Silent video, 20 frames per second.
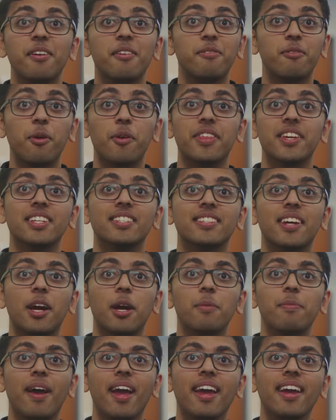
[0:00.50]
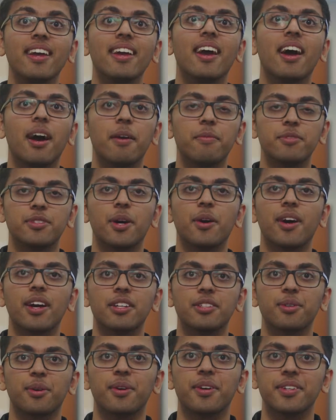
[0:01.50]
For the Interrobang, I'm
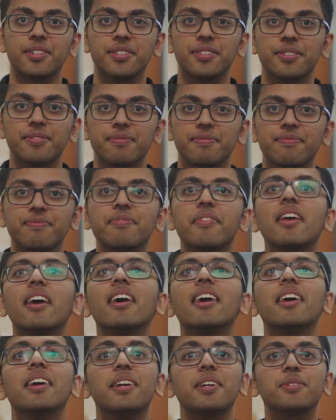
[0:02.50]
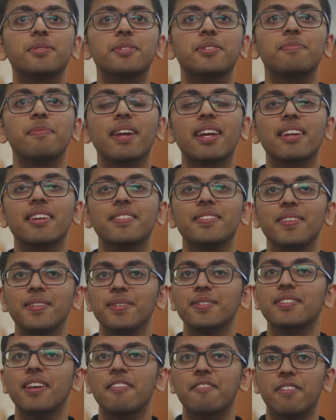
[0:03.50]
Johan George. Here's what's making
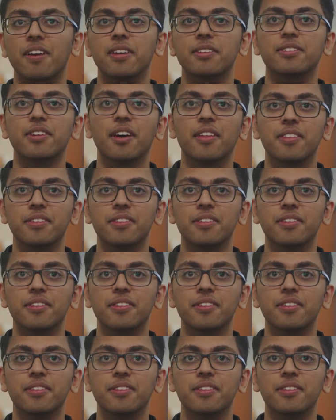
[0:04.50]
news at Fanshawe